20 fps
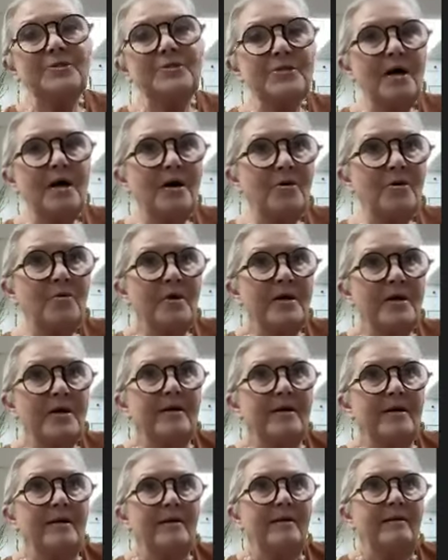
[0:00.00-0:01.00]
So
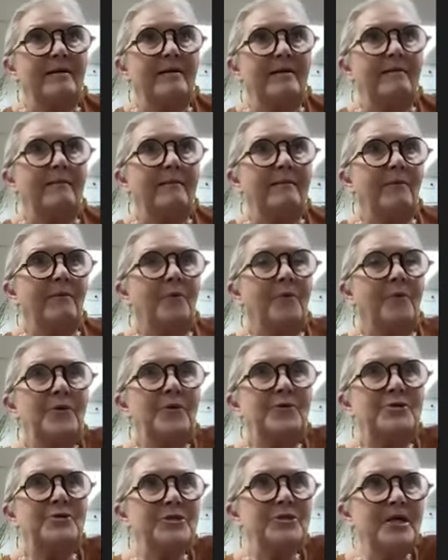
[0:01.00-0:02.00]

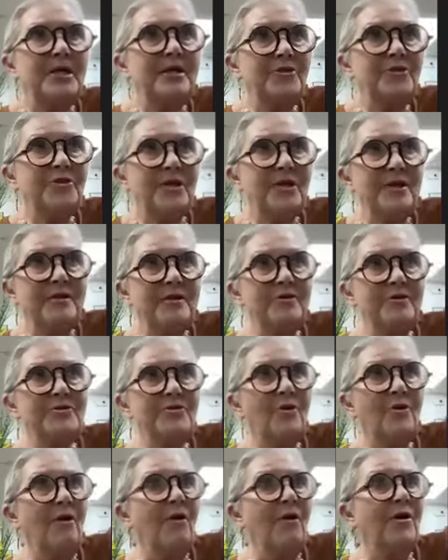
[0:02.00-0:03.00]
when you see
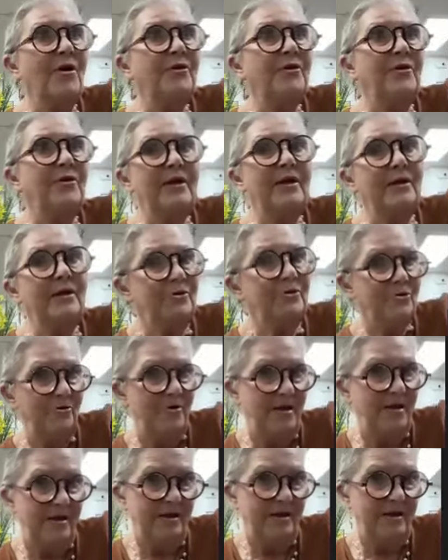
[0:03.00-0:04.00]
things on the
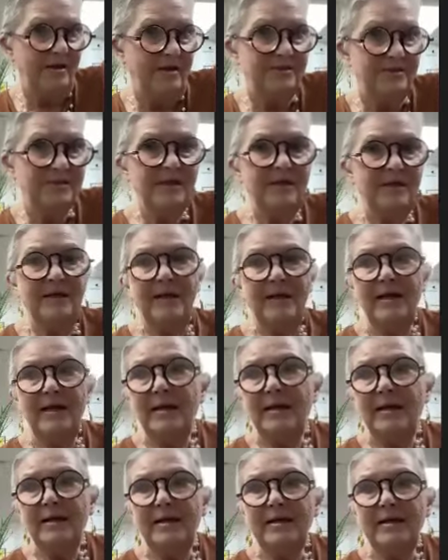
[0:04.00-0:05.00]
internet,
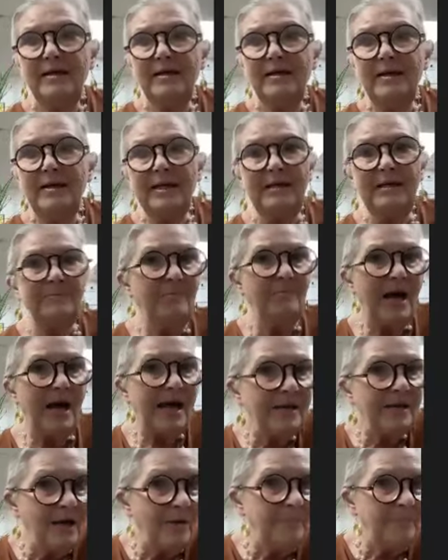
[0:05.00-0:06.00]
it
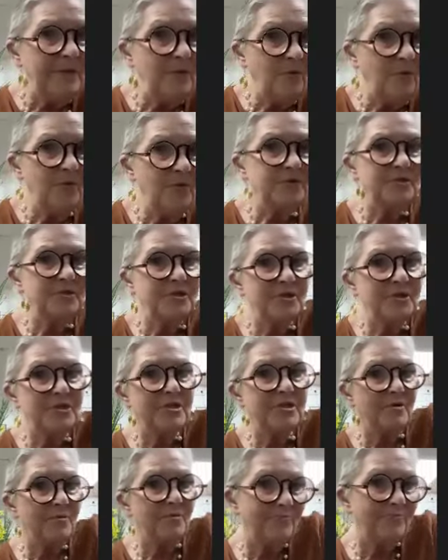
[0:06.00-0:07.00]
might not be what's
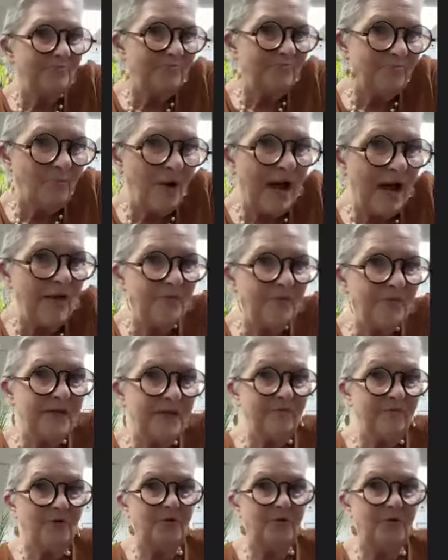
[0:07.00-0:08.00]
just the right
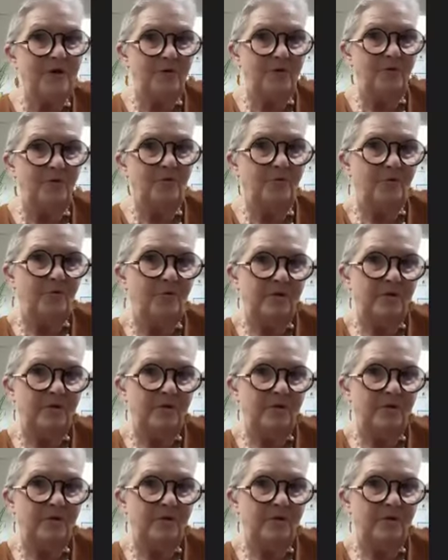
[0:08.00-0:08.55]
thing for you.